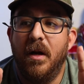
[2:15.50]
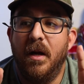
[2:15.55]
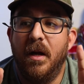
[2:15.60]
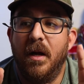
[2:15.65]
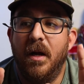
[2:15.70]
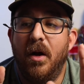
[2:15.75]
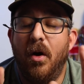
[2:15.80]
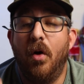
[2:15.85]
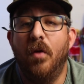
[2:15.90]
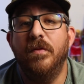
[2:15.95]

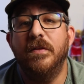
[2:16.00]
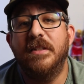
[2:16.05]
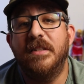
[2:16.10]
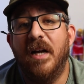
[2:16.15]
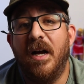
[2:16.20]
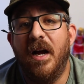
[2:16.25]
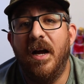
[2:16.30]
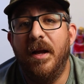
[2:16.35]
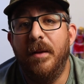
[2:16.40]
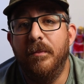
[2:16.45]
uh,
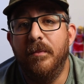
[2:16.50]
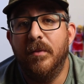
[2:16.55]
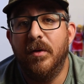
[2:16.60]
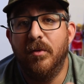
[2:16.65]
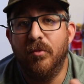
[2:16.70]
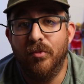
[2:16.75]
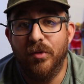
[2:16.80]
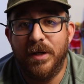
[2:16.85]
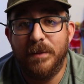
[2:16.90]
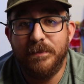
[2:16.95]
overtime
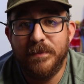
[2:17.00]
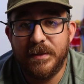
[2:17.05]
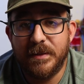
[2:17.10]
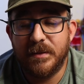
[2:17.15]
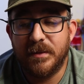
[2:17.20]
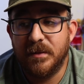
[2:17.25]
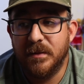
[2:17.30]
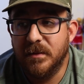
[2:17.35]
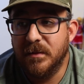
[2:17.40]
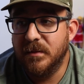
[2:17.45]

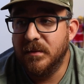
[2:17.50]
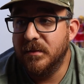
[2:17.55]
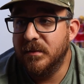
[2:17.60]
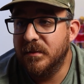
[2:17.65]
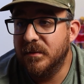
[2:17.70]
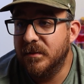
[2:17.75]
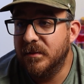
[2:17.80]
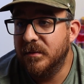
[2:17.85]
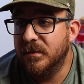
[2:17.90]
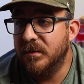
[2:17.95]
rips,
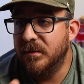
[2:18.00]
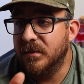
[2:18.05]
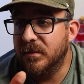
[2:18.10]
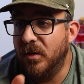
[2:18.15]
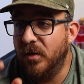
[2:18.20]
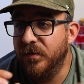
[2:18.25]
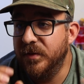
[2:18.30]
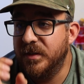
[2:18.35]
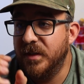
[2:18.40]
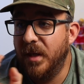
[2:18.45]

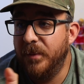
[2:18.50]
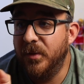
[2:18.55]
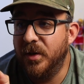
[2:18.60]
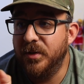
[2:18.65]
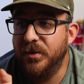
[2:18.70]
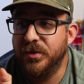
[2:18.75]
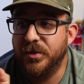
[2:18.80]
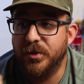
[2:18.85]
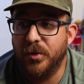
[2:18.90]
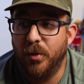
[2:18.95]
overtime
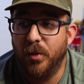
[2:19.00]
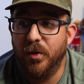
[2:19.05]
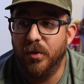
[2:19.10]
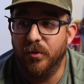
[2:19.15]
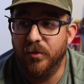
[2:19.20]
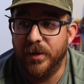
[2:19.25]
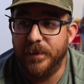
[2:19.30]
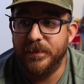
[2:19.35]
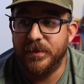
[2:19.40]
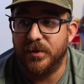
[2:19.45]
underscore
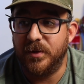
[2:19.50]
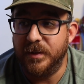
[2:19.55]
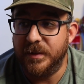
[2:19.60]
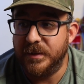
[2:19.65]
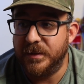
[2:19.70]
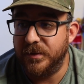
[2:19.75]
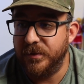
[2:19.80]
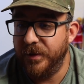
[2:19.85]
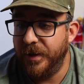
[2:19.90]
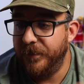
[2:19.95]
rips on
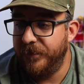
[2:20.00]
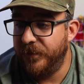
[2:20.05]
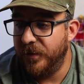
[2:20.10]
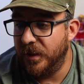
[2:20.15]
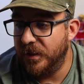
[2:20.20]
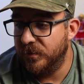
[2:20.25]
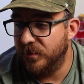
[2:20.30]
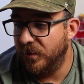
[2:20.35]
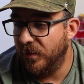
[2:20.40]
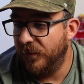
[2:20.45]
Instagram. If you
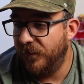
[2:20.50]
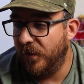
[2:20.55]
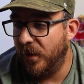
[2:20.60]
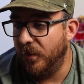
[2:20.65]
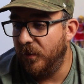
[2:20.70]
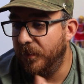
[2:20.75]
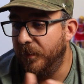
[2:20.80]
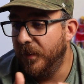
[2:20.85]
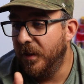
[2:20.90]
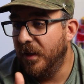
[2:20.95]
guys want to go
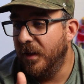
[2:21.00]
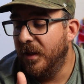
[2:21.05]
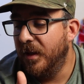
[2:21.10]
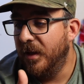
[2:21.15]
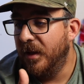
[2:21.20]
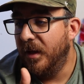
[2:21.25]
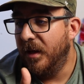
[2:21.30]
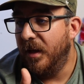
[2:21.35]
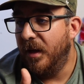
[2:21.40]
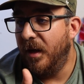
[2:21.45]
follow him,
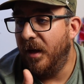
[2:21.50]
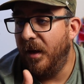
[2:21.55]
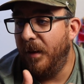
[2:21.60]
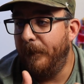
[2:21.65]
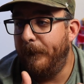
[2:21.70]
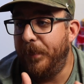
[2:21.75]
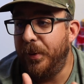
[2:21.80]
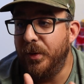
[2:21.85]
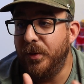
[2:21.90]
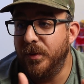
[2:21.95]
uh,
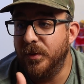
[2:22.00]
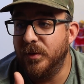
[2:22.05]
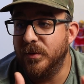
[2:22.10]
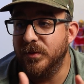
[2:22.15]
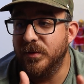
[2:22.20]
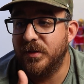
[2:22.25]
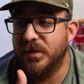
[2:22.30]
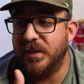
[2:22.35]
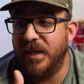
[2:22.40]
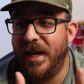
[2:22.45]

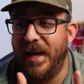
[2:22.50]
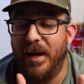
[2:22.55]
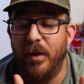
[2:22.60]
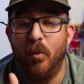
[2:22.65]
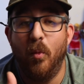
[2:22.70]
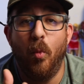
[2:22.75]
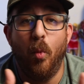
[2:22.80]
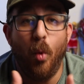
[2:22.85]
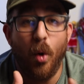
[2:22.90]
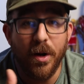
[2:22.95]
pulls a
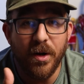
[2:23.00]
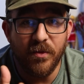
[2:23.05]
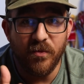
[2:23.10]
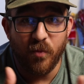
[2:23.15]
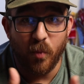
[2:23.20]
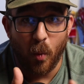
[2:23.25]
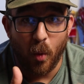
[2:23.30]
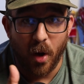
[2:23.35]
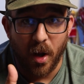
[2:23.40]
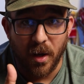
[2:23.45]
one of
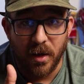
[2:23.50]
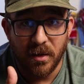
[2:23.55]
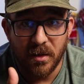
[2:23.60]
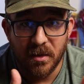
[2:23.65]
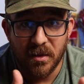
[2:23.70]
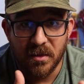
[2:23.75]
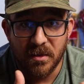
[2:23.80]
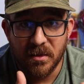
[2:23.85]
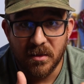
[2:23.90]
one.